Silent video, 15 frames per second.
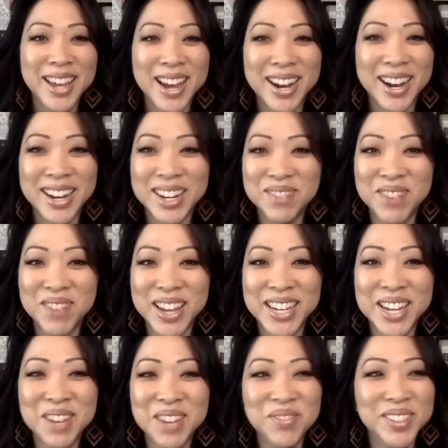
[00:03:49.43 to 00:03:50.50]

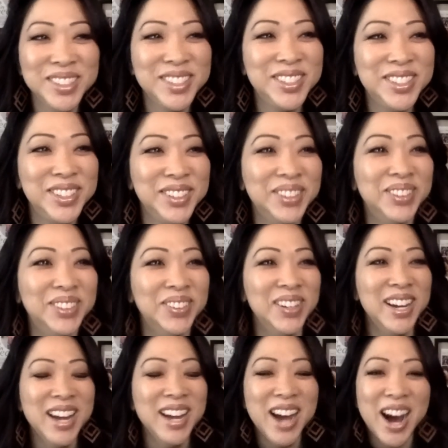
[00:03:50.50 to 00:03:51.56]
Number two,